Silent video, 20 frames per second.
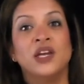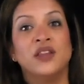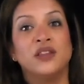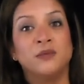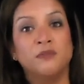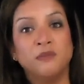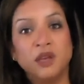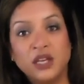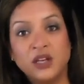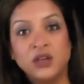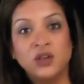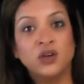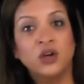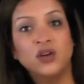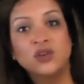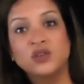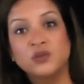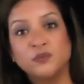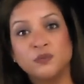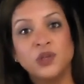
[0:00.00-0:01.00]
the medial
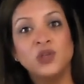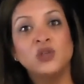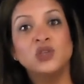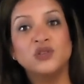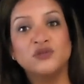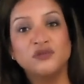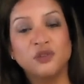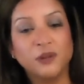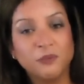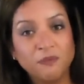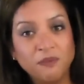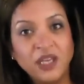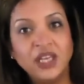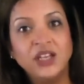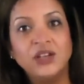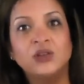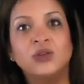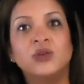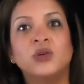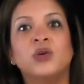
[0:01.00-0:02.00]
contribution from the
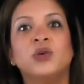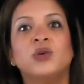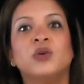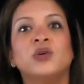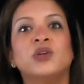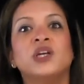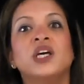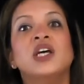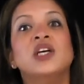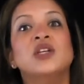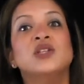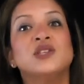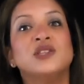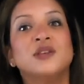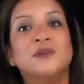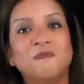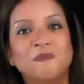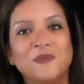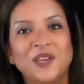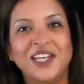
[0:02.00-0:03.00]
medial cord to
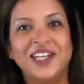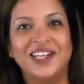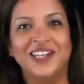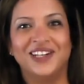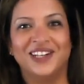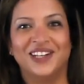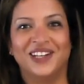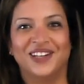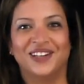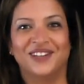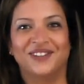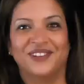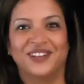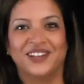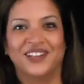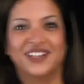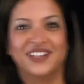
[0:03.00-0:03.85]
the median nerve.